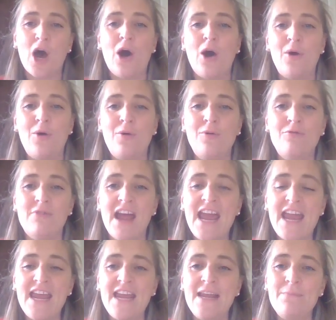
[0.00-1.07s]
Oh
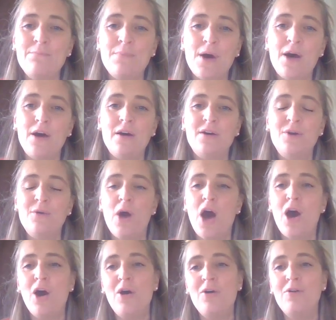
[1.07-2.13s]
rainbow,
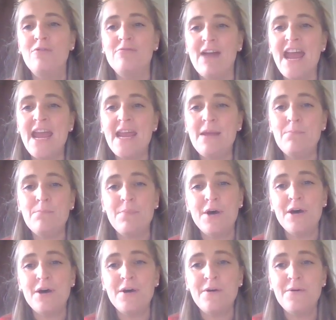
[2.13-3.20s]
oh
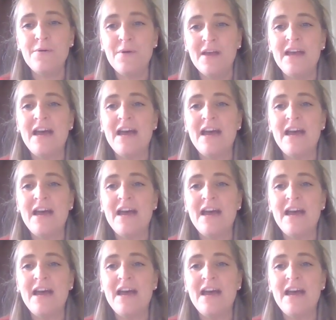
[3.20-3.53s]
rainbow,